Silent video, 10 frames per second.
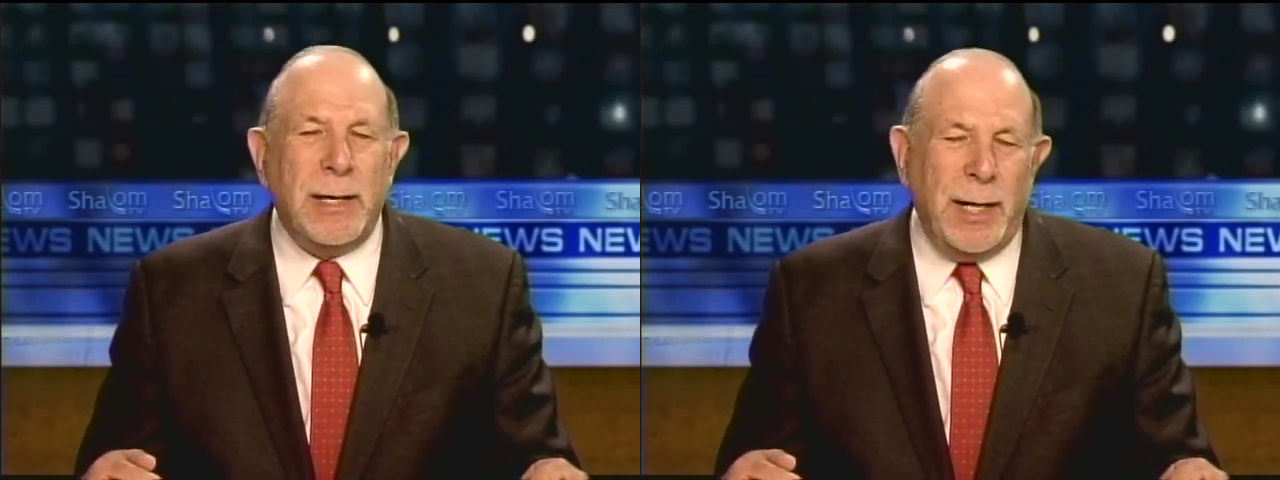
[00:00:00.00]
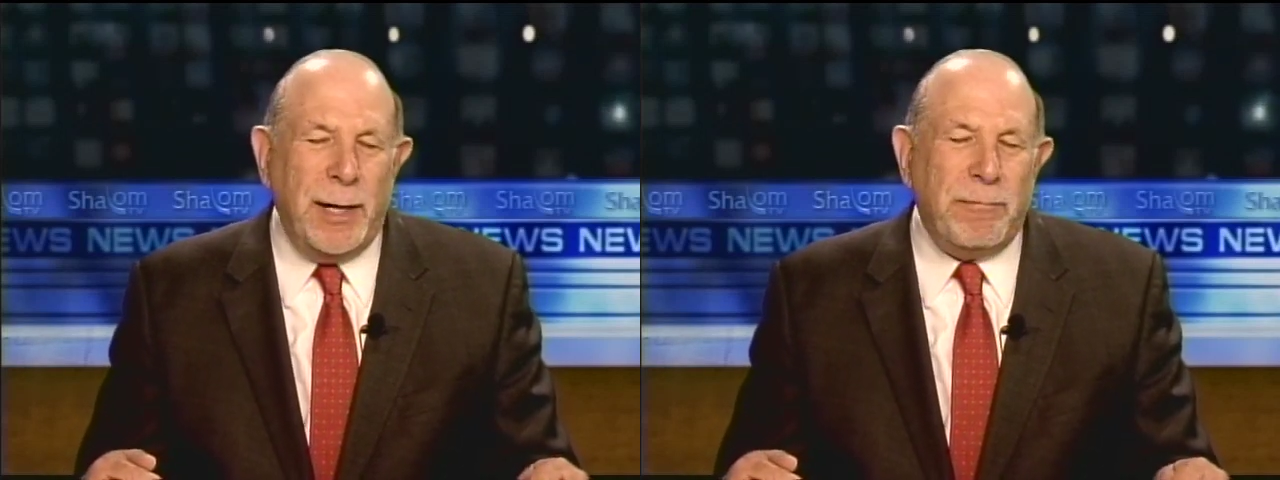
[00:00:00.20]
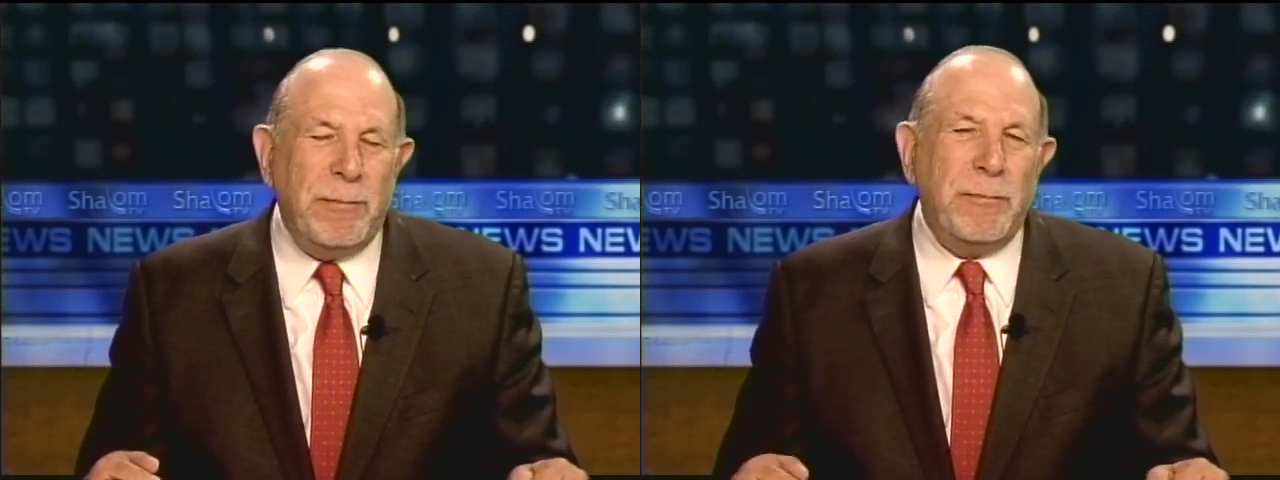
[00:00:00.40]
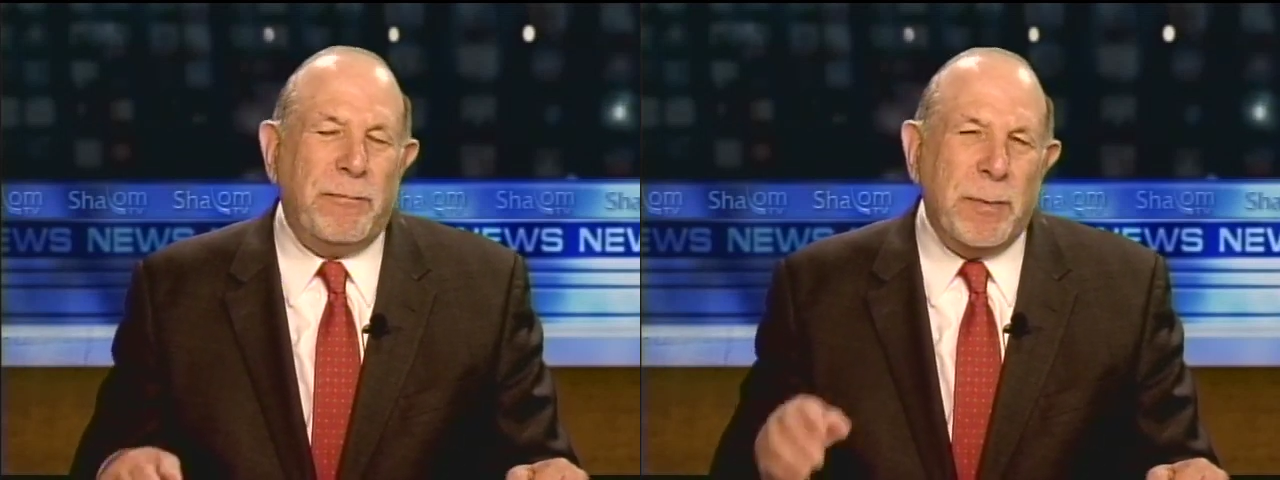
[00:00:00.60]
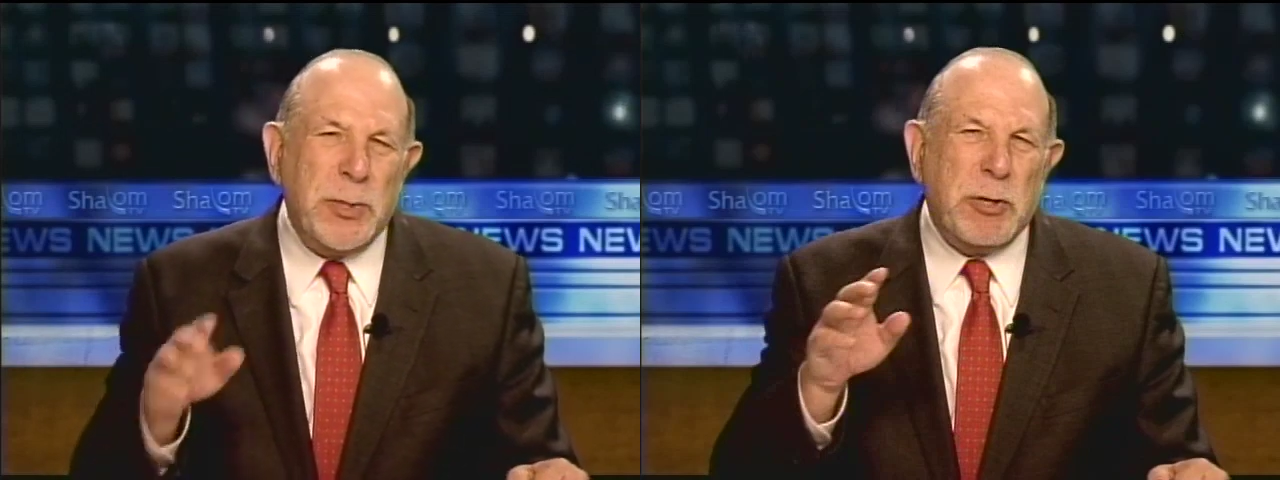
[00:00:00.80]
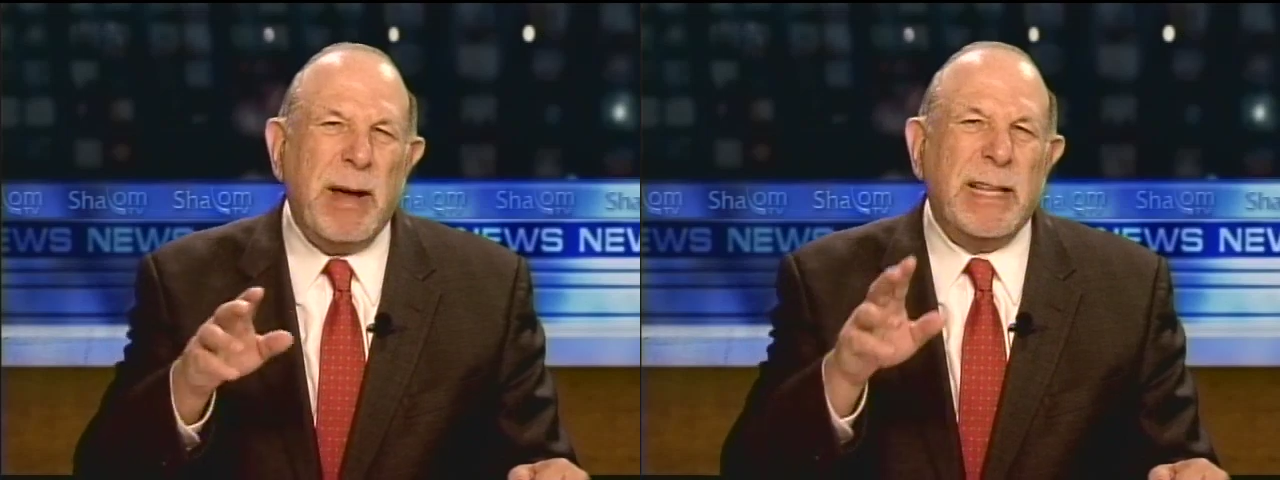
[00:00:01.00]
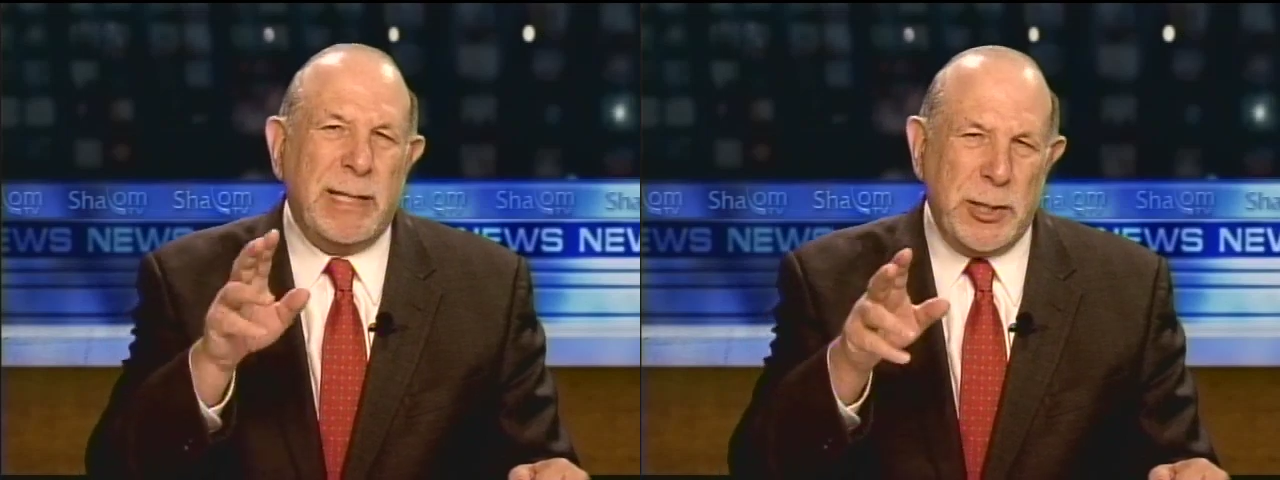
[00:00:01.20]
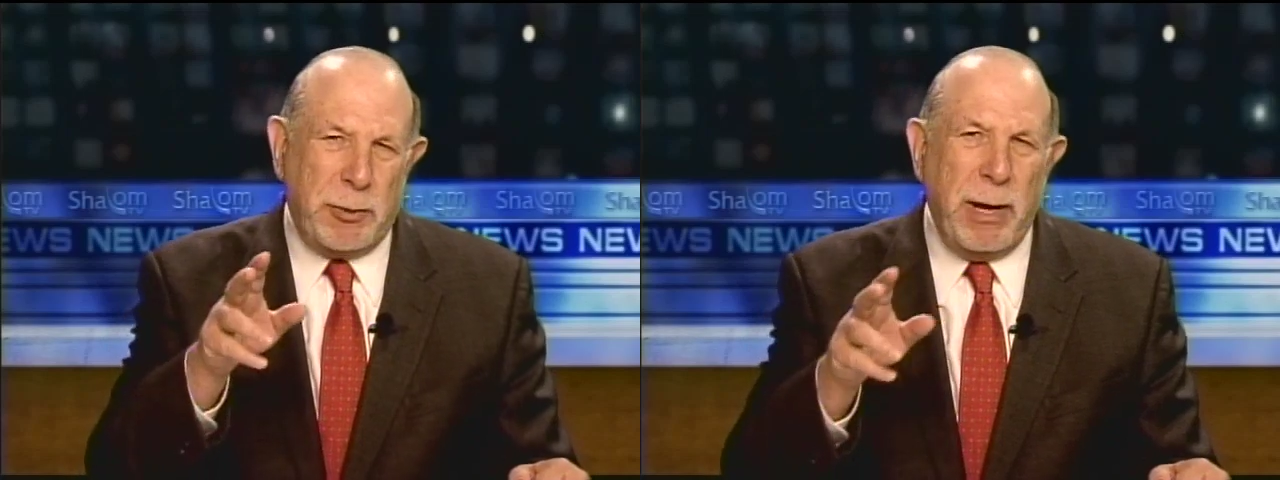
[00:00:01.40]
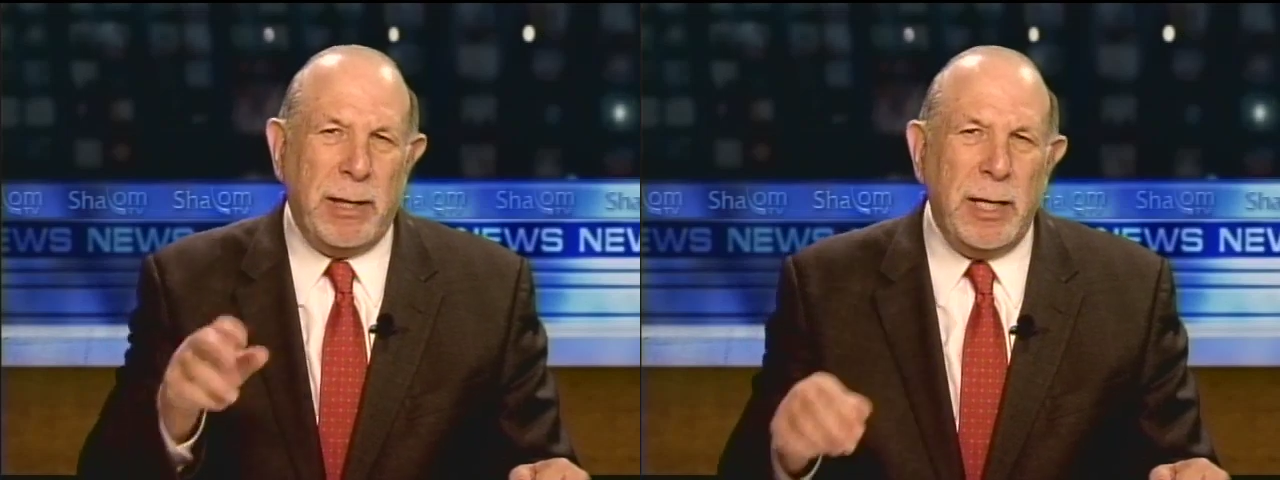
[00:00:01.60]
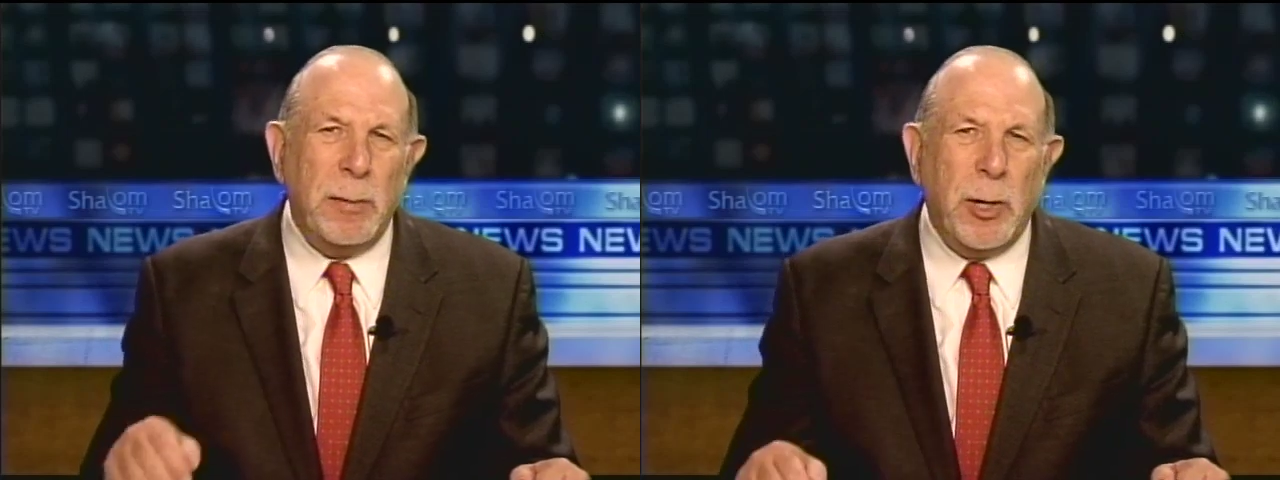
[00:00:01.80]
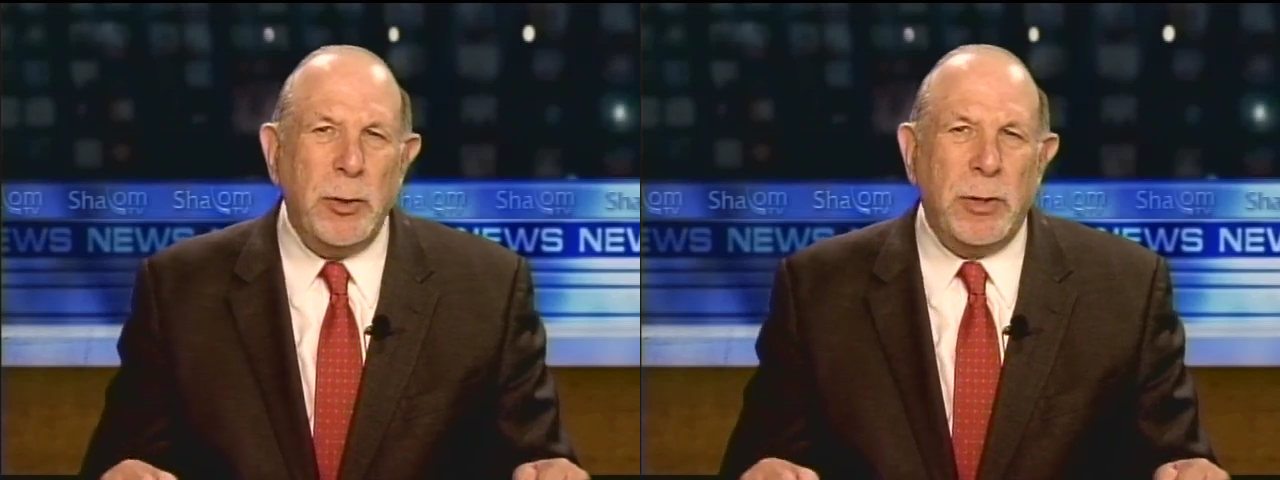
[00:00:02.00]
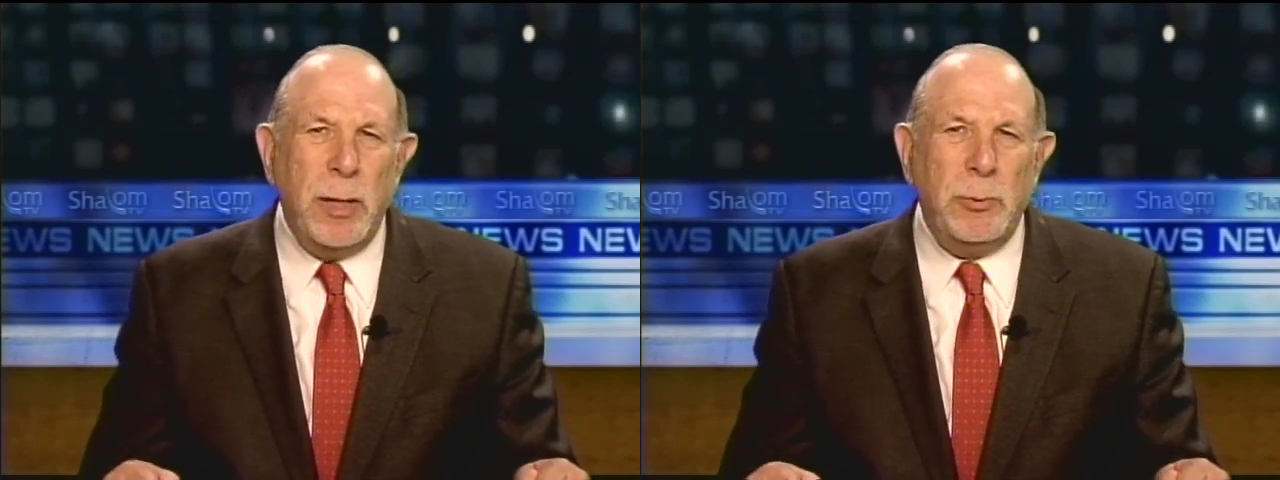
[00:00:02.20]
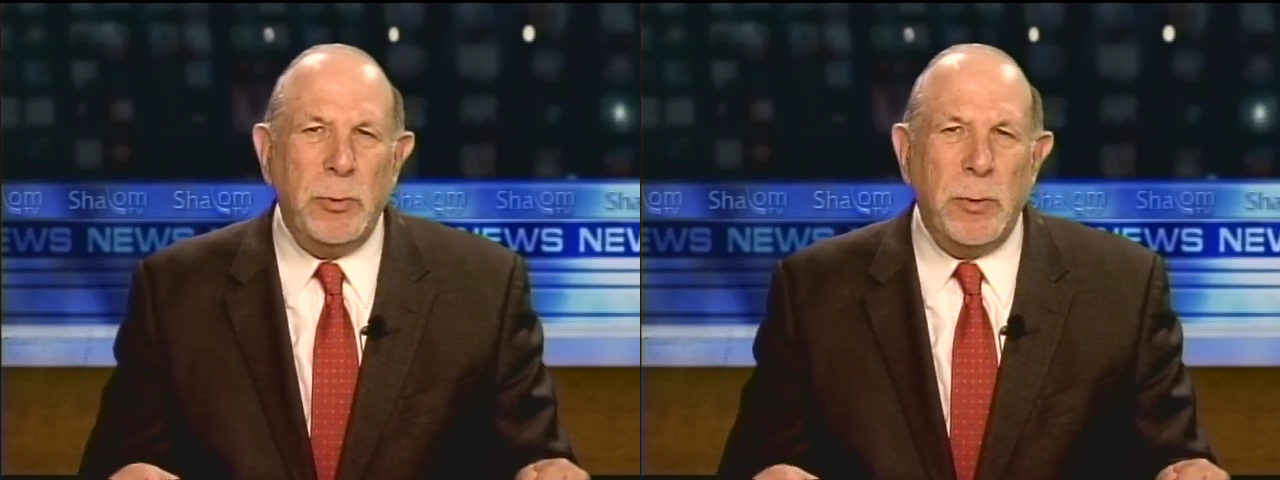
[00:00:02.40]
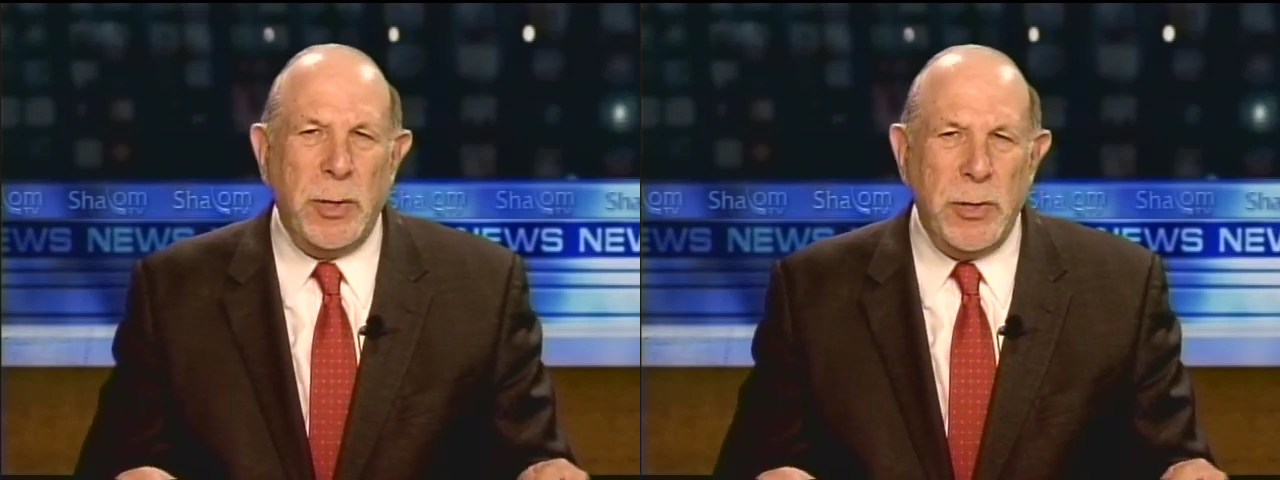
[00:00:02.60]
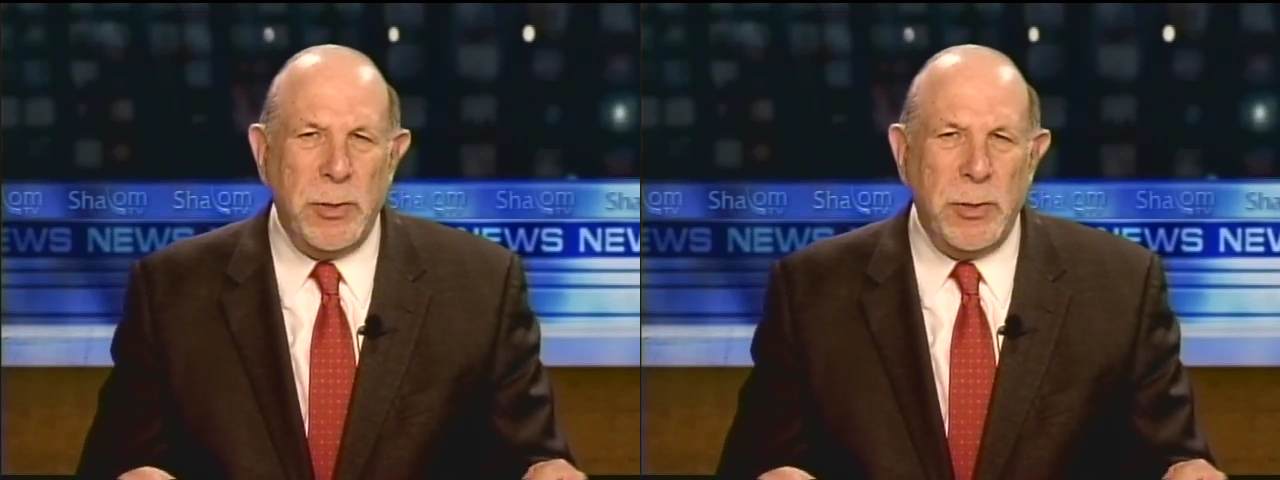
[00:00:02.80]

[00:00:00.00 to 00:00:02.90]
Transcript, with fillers: uh, from strength to strength, Itamar. You keep doing what you're